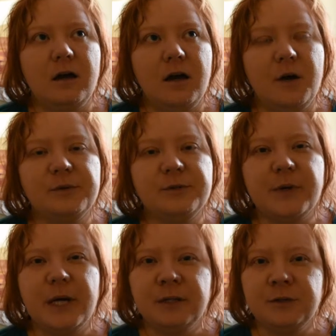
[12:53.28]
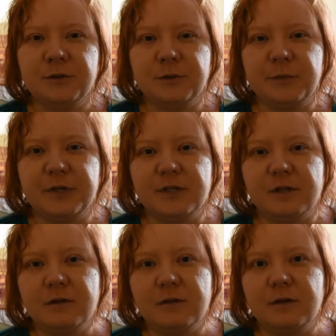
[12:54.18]
I was trying to
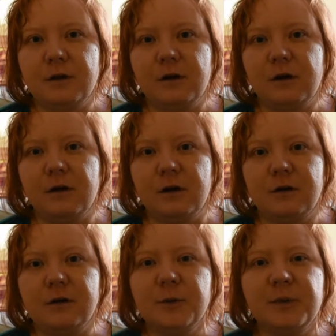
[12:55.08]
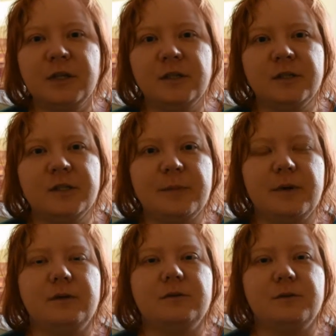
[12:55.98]
present her opinions,
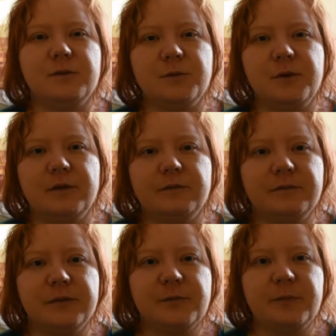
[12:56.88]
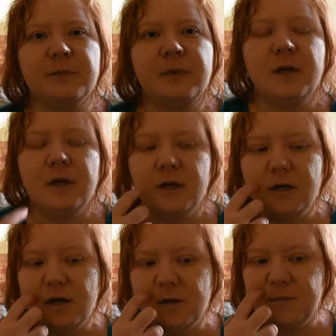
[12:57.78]
but also kind of
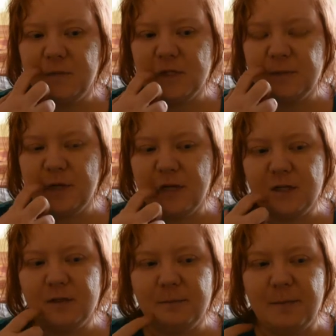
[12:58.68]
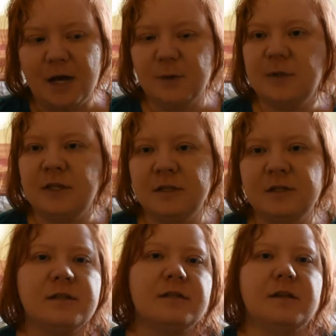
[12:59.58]
explain my
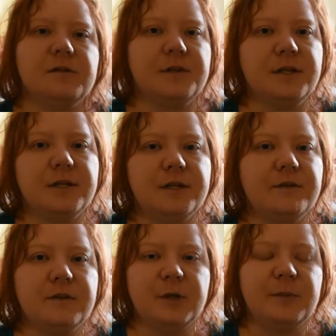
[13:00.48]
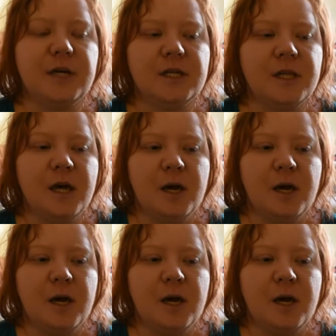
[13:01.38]
opinions if they differ a bit.